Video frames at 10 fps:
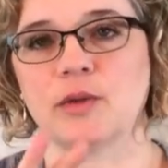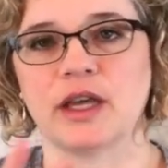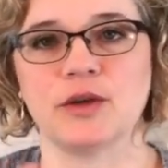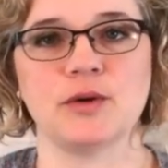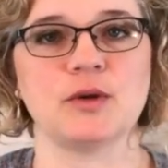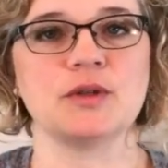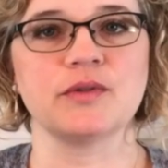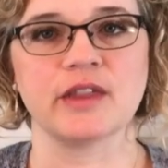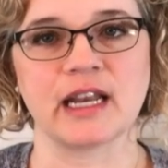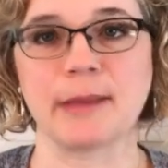that you used
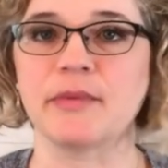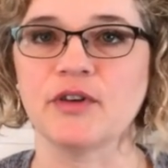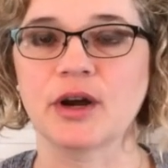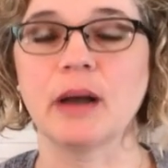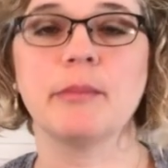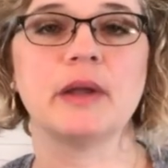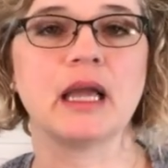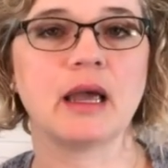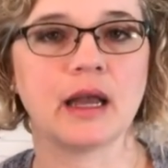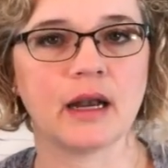for the name of your
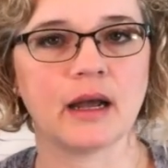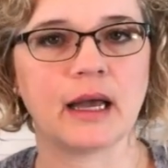company, and